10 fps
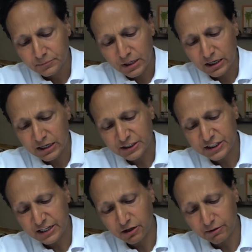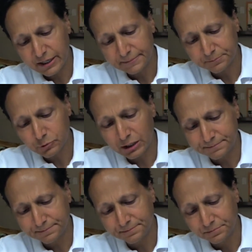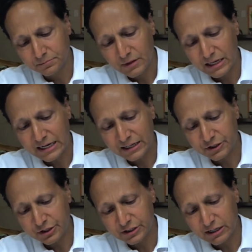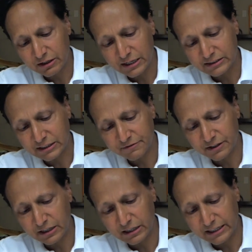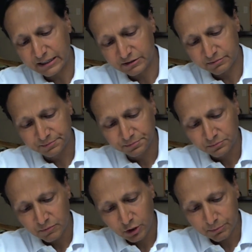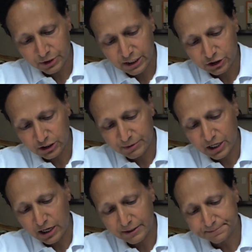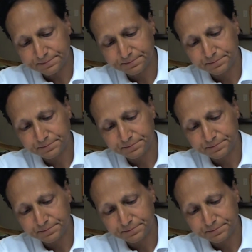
Got a nice heat already. Well, you can tell it has that feeling like it could potentially be hot.